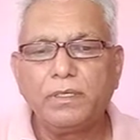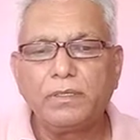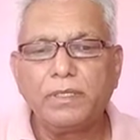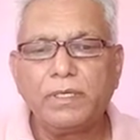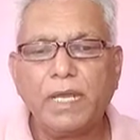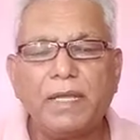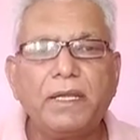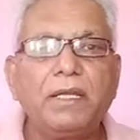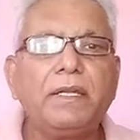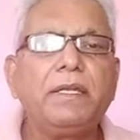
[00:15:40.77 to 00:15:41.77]
the
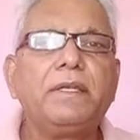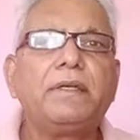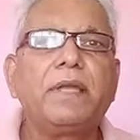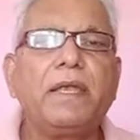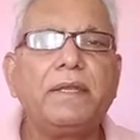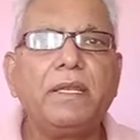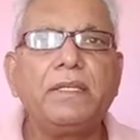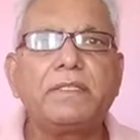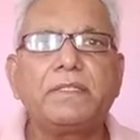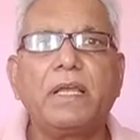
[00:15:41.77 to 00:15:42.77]
title
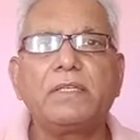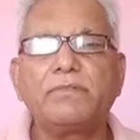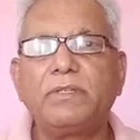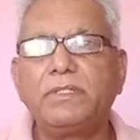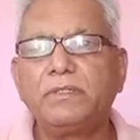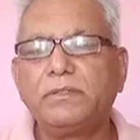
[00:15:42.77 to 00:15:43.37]
is transferred,